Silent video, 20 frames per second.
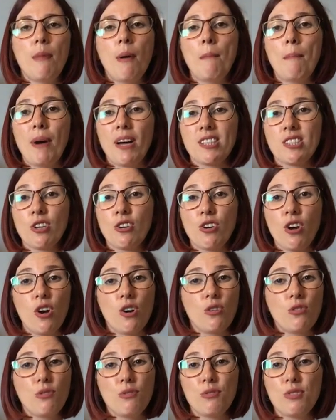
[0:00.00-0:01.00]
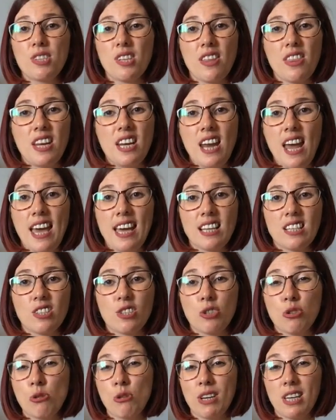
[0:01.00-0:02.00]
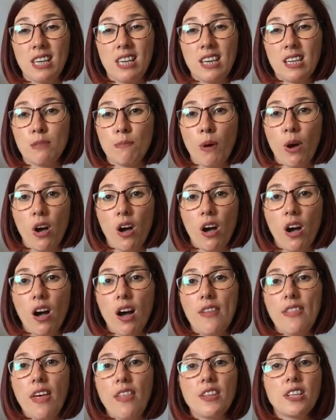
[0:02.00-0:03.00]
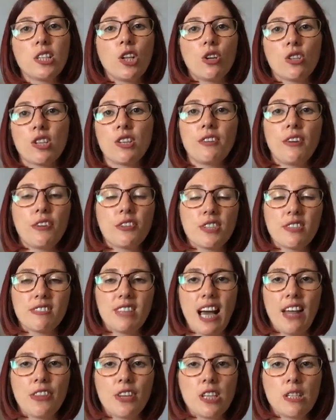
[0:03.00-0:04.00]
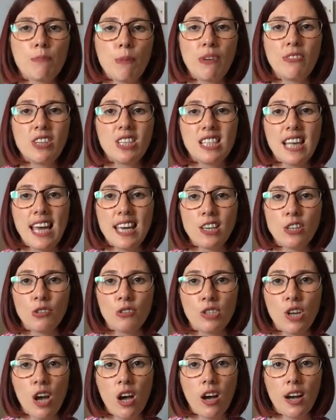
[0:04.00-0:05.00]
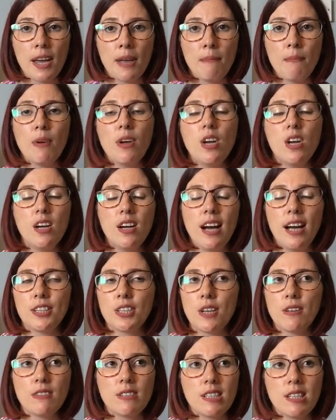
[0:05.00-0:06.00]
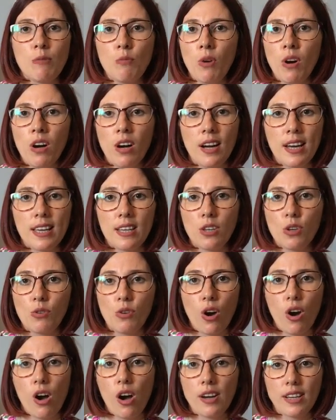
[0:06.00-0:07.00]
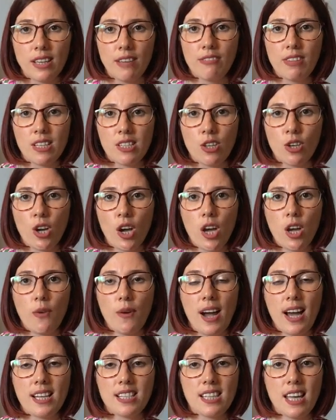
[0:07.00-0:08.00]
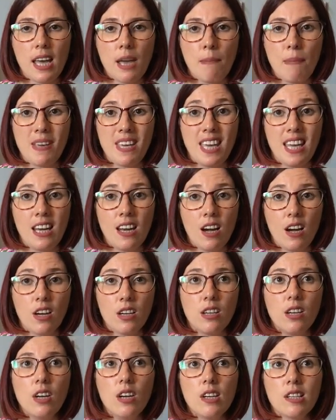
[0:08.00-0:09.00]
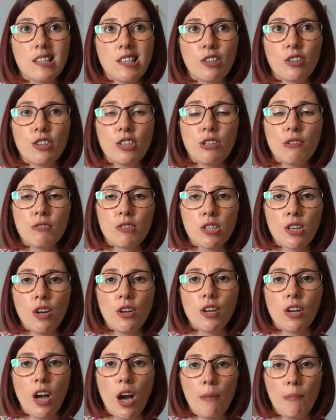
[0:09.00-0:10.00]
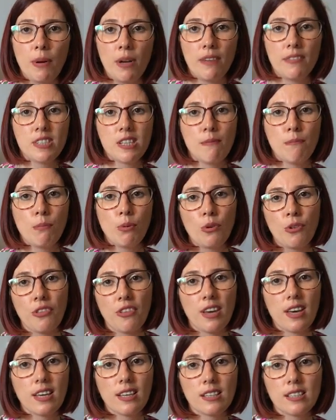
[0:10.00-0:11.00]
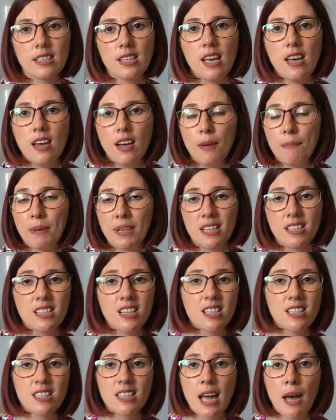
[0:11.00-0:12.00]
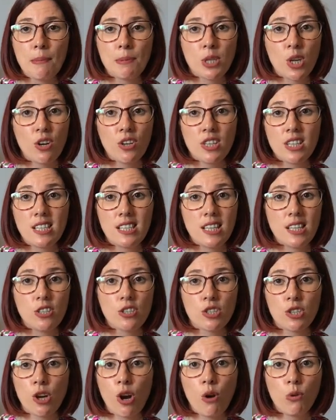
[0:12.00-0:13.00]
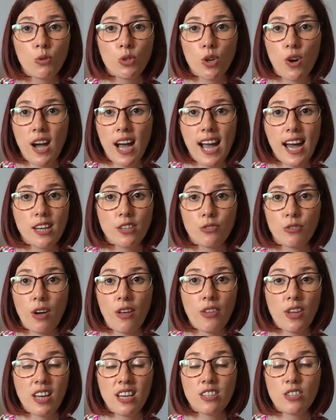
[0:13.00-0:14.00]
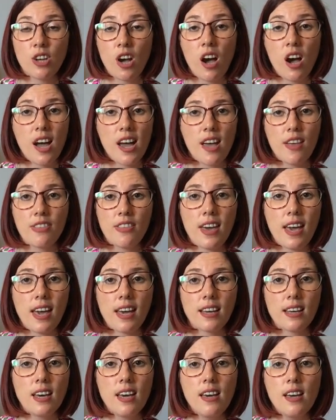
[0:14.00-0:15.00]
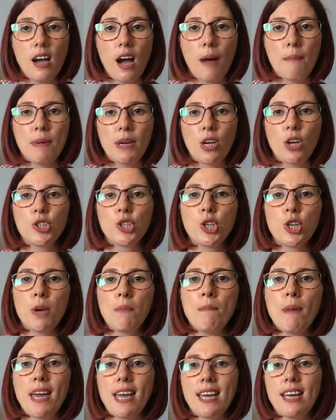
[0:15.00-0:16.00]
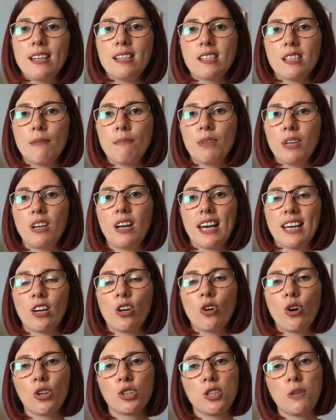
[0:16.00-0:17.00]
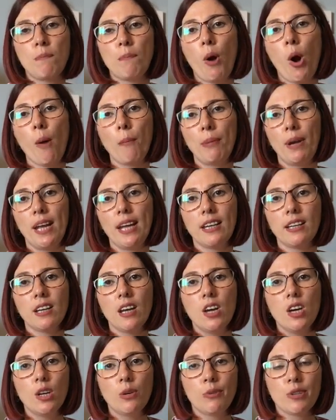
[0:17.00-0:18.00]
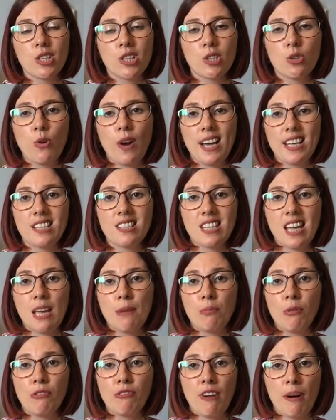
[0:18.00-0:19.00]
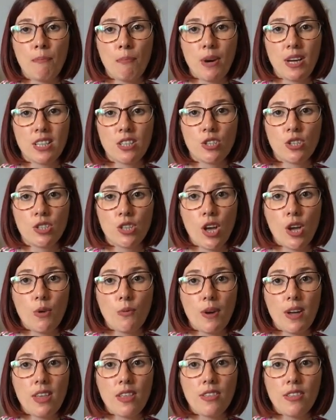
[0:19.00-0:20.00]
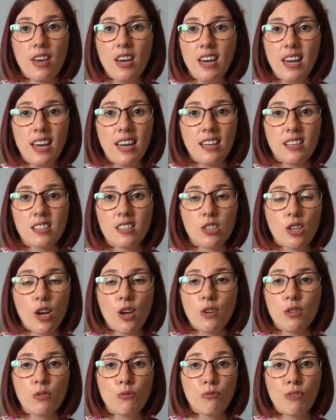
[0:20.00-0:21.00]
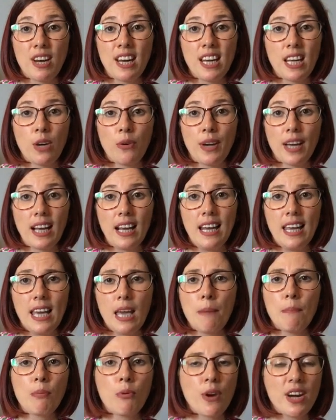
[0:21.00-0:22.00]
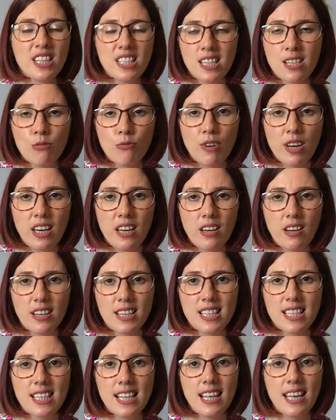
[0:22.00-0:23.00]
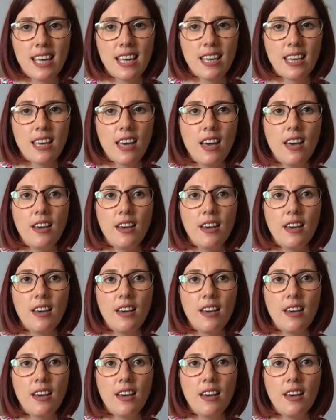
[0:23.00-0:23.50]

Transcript: Buttonholes are the next trickiest part, and then there's lots and lots of gathers, but if you take your time, I don't see why you can't give this a go as a beginner, as long as you've sewn a couple of simple things, because the steps honestly just hold your hand throughout the entire thing. And because you can make it in something like a cotton poplin, which is quite a stable fabric to sew with, it sews really quickly, it presses really nicely.